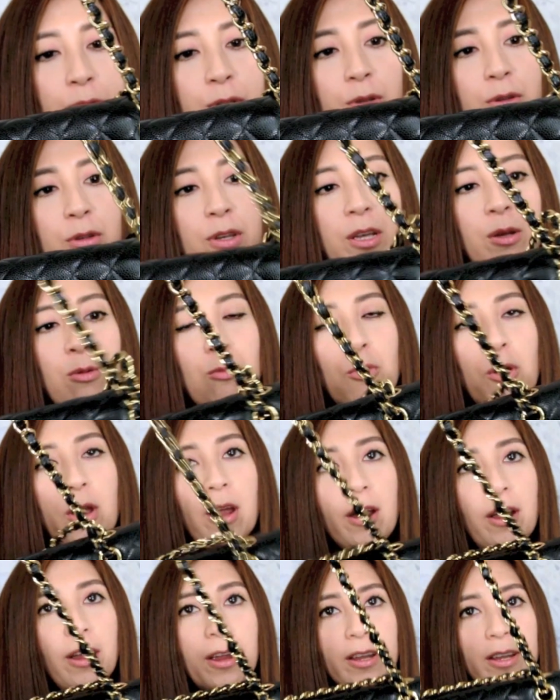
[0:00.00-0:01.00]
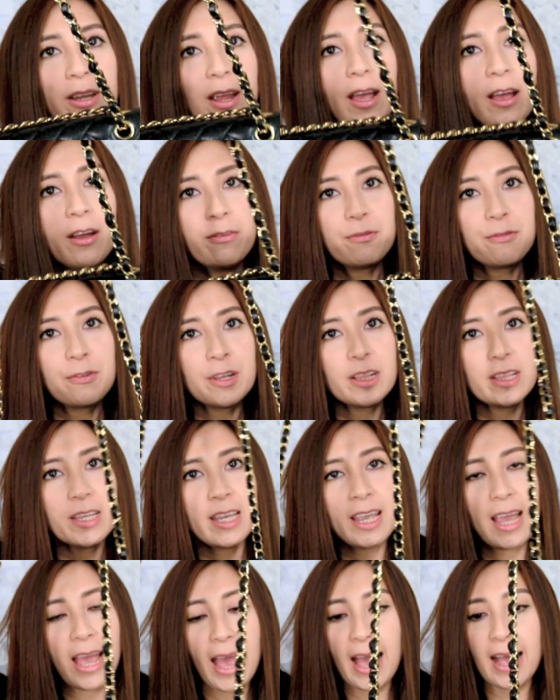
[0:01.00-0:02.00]
so you can wear it
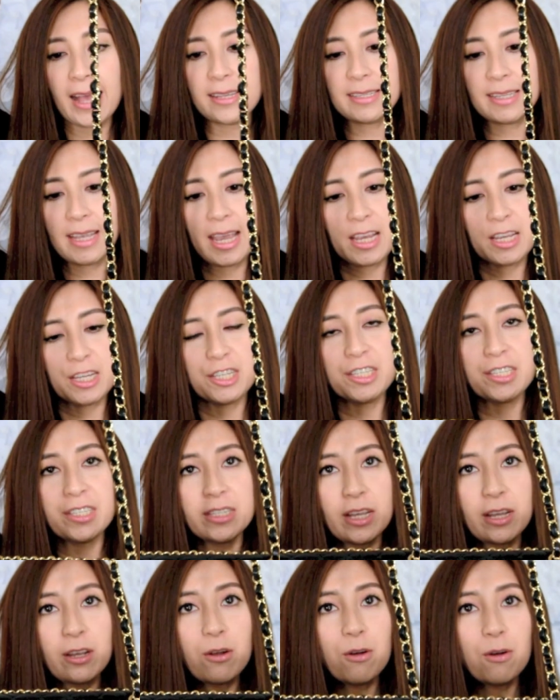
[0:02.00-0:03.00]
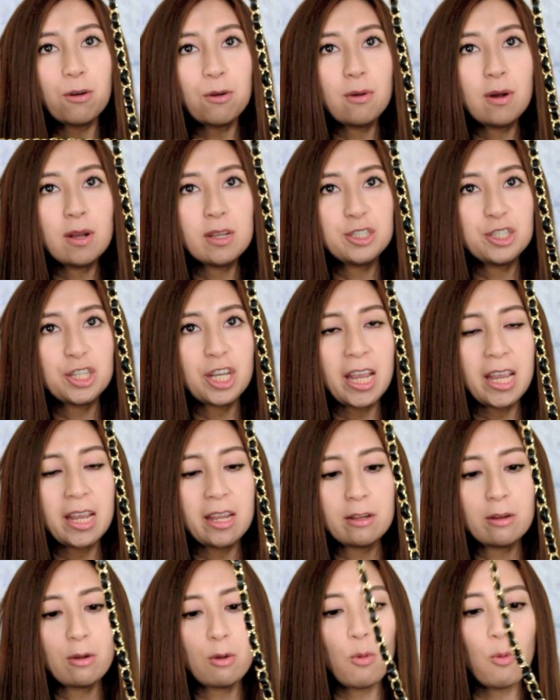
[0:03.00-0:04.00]
freely as a single
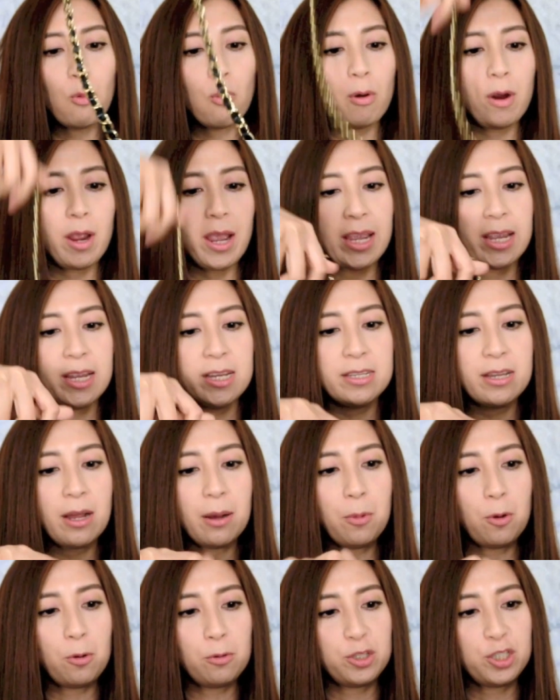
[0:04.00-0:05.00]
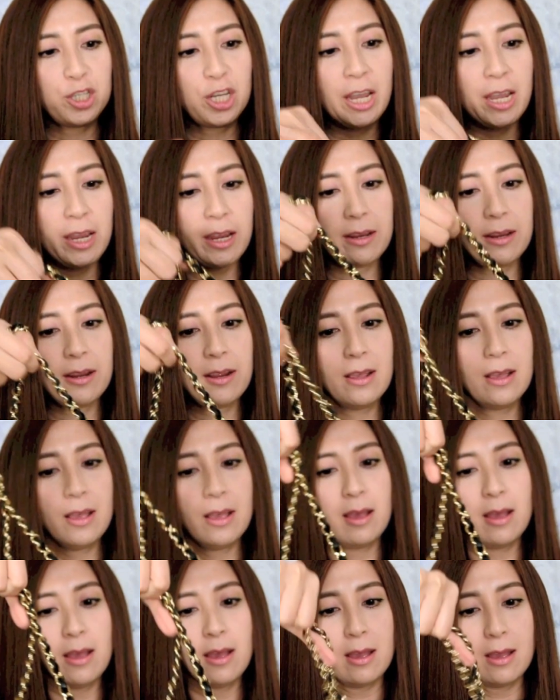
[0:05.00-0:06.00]
chain or a double chain
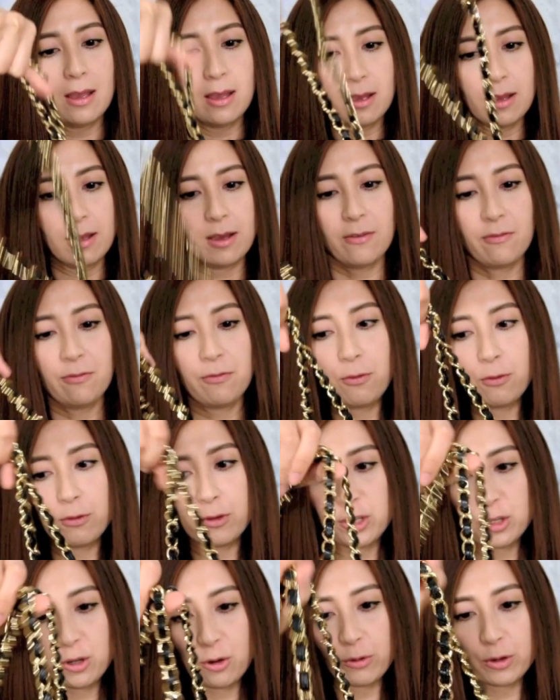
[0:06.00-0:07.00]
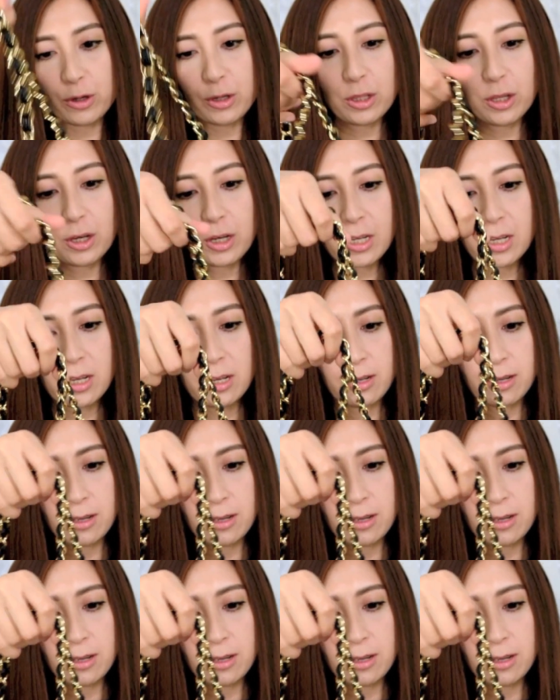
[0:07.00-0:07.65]
for shoulder look